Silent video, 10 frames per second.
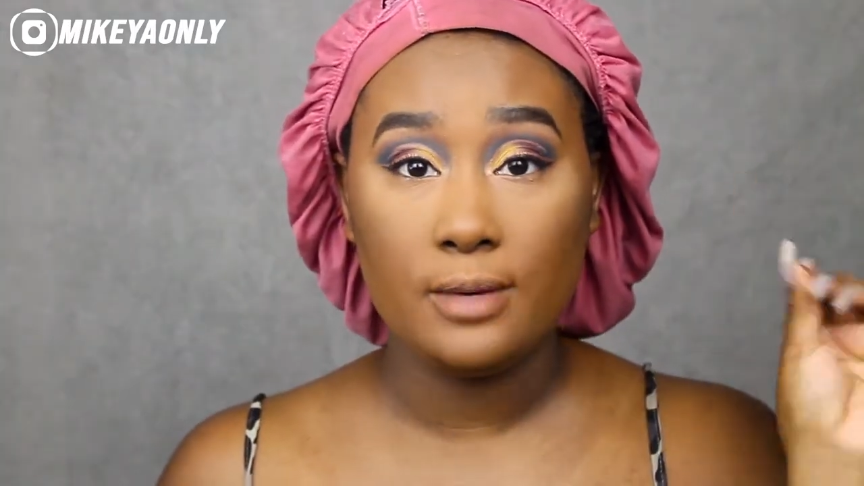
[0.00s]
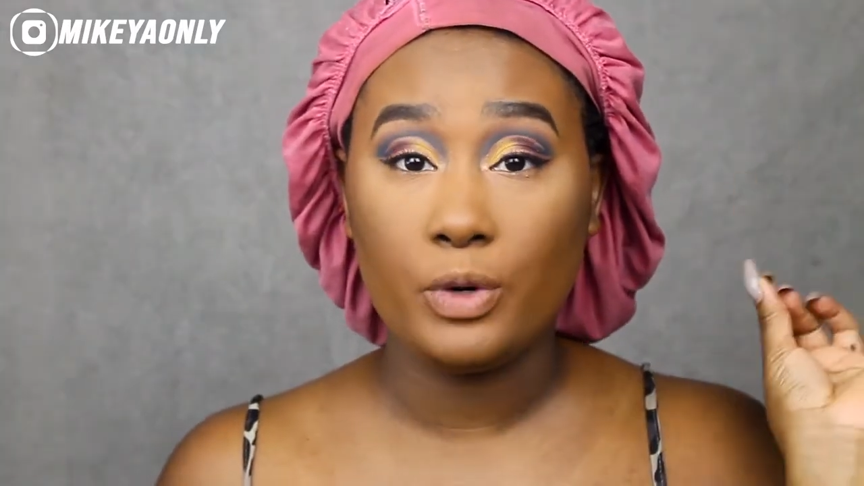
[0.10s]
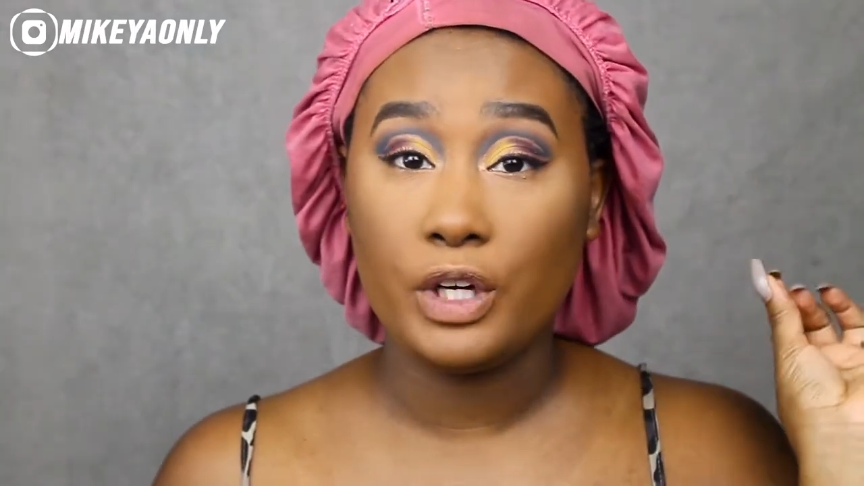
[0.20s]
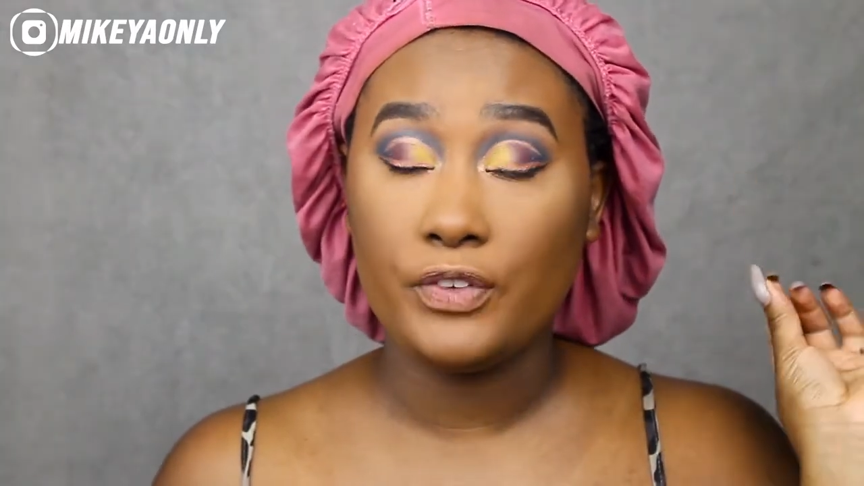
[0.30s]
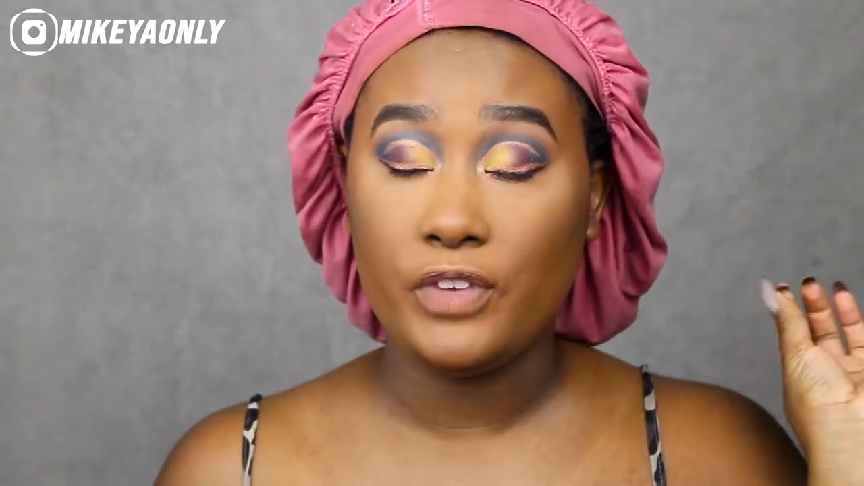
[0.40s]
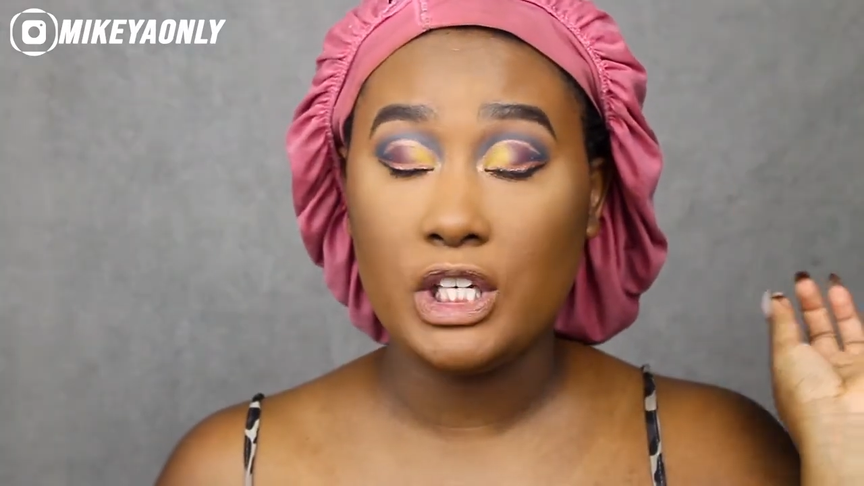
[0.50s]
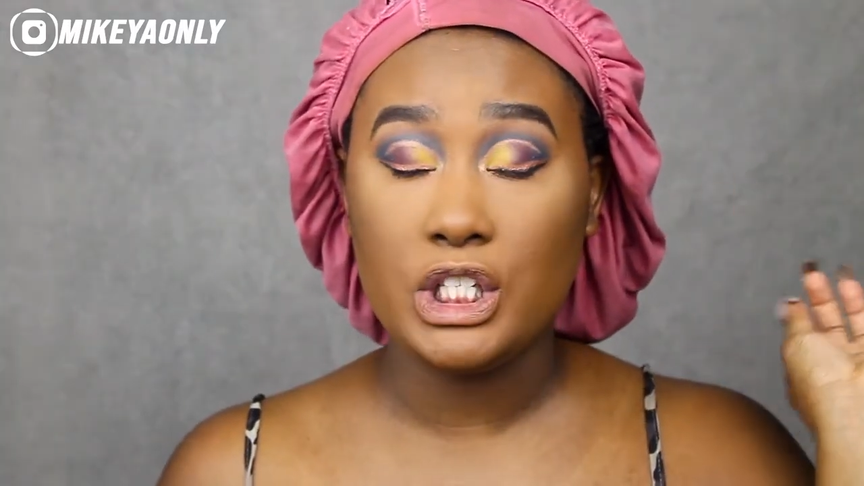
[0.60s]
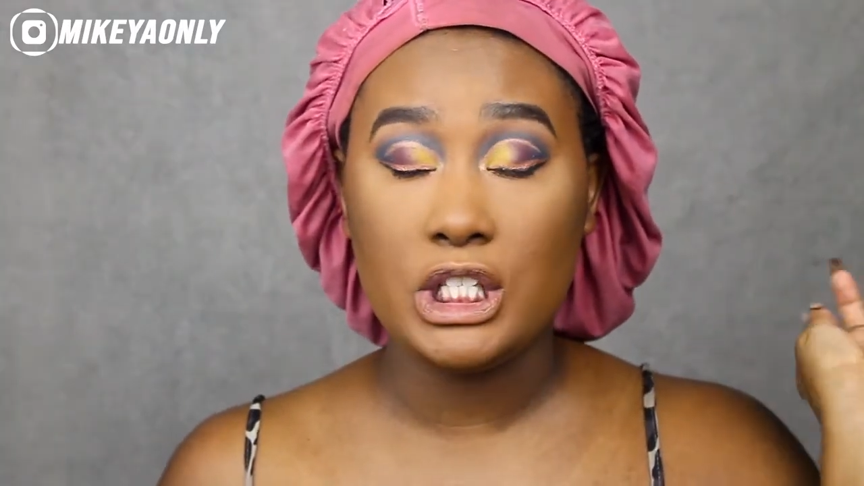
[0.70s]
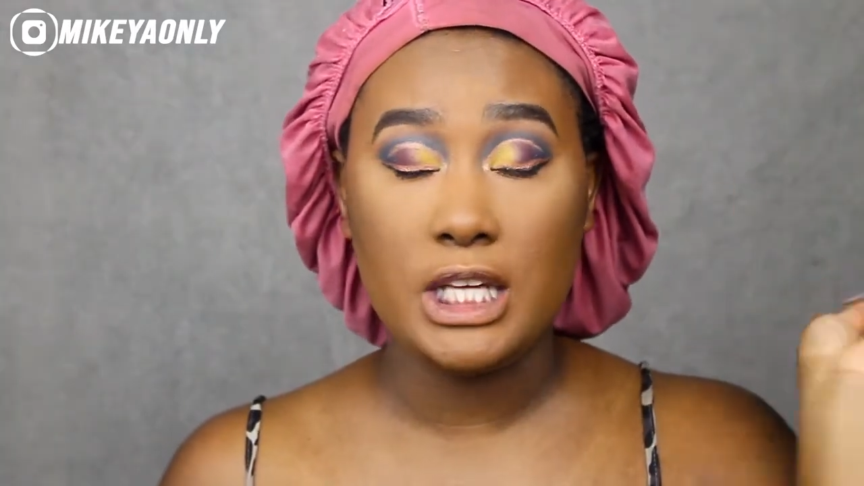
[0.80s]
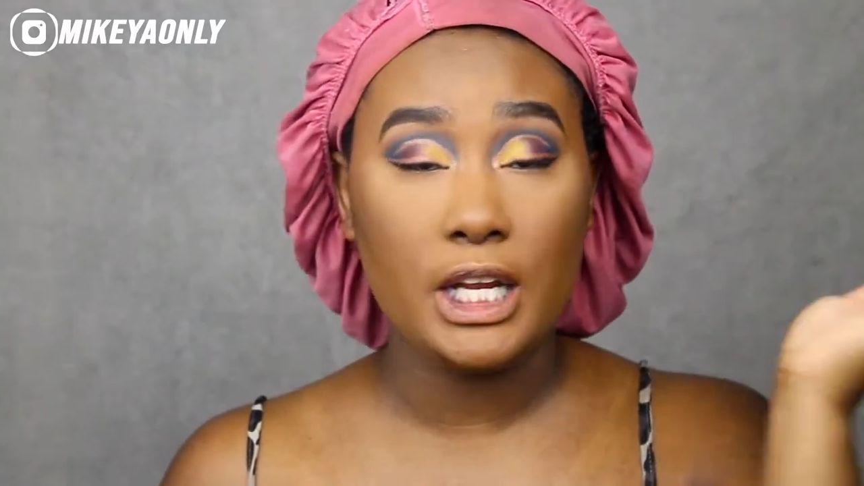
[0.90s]
I'm going to
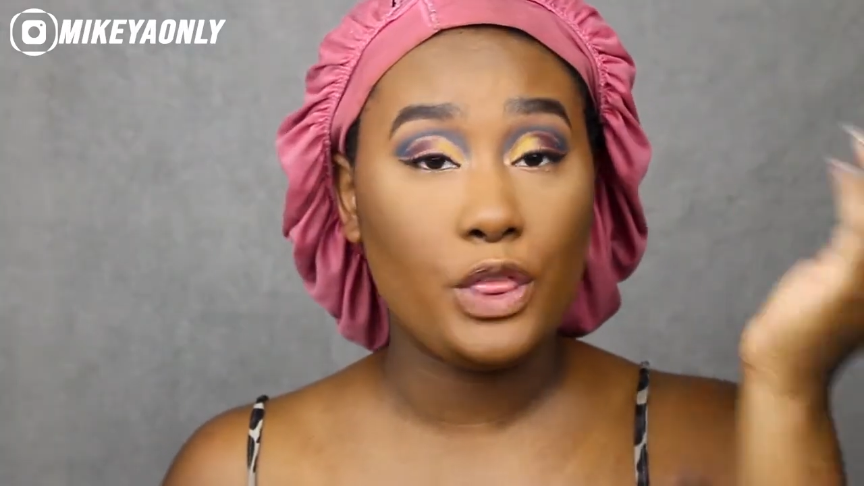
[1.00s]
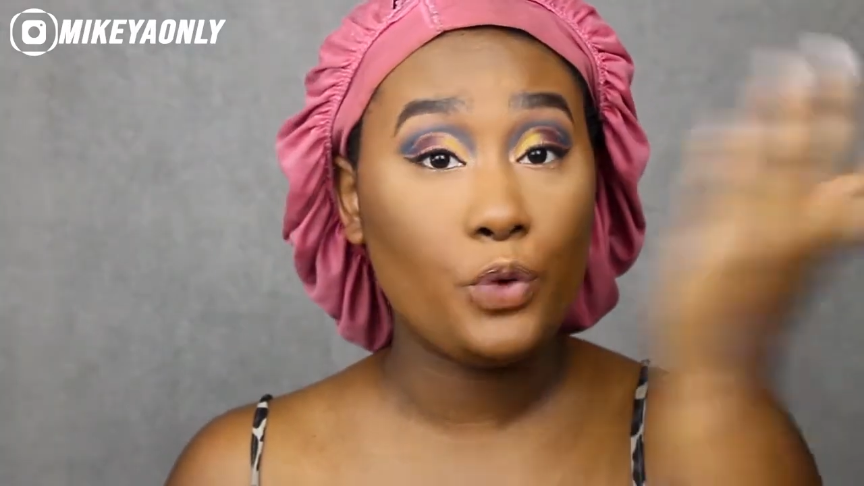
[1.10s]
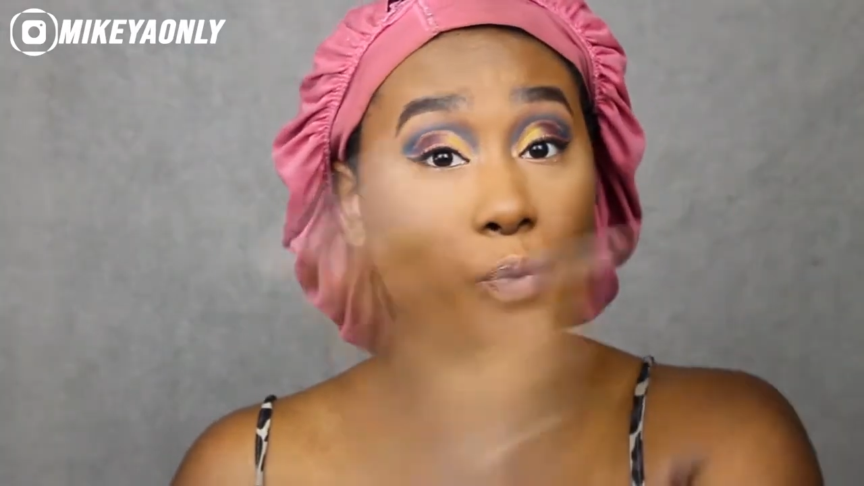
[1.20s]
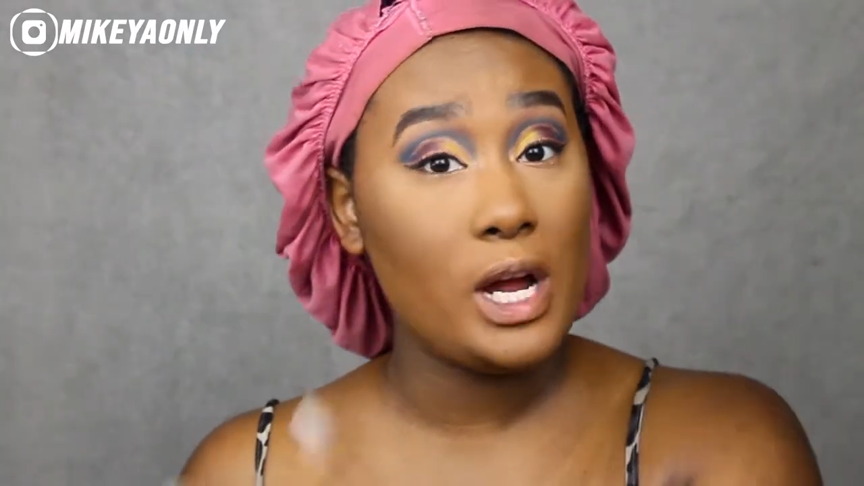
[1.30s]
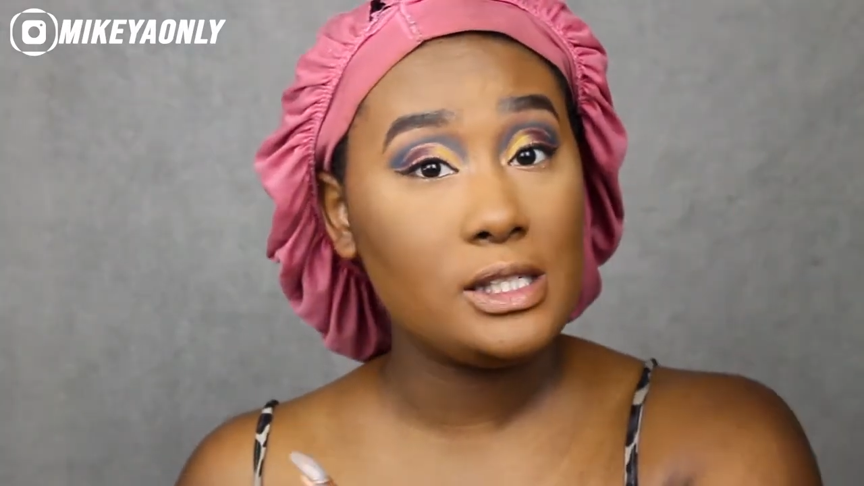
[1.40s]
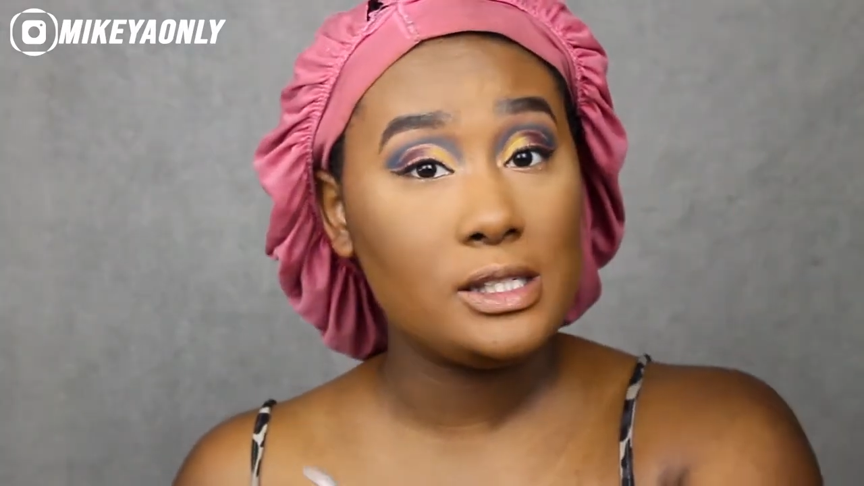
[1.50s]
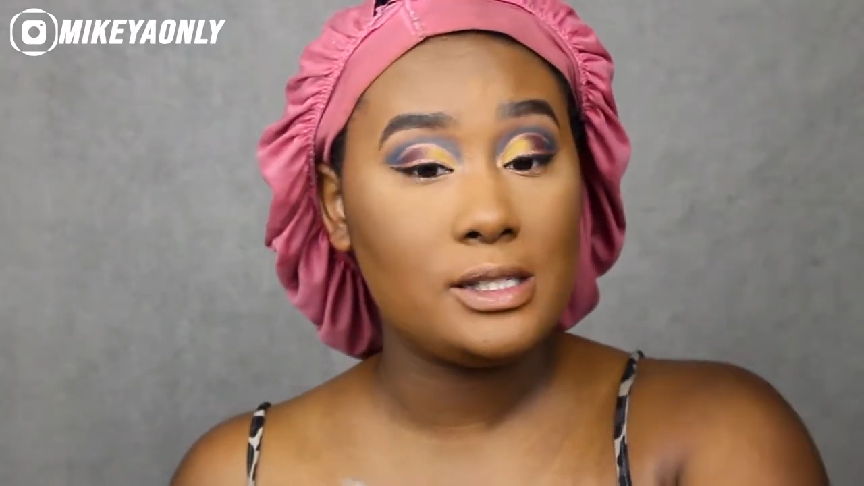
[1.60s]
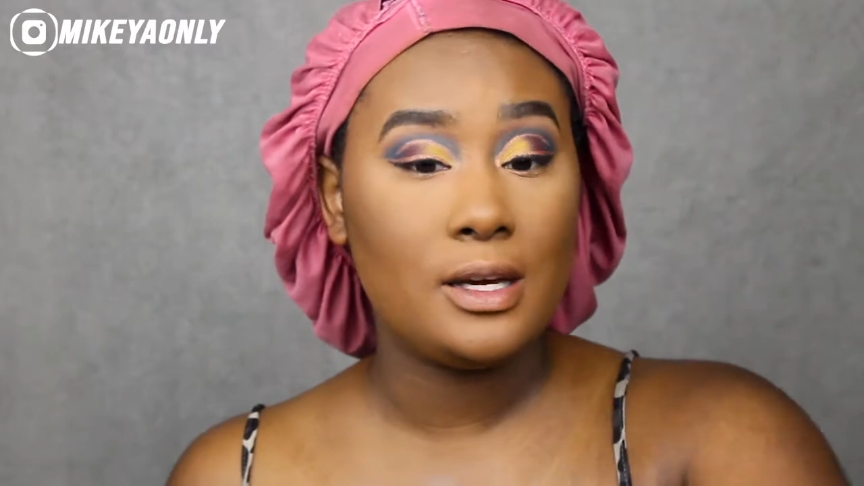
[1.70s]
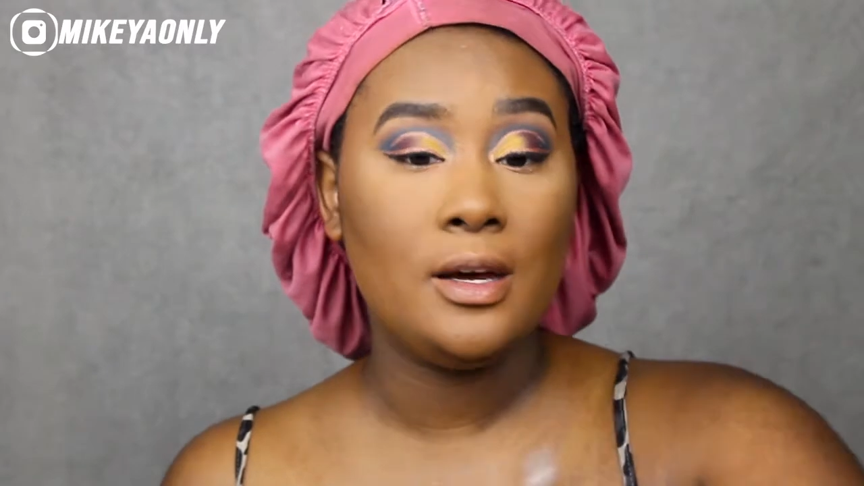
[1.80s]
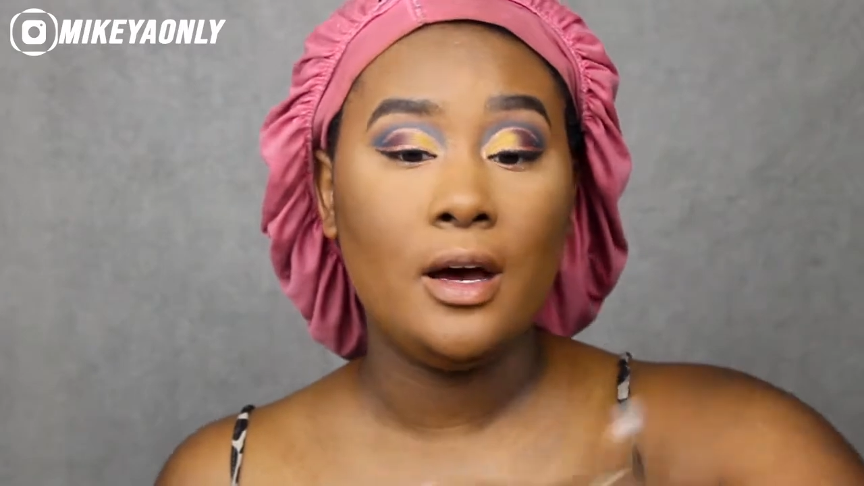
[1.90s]
finish setting the rest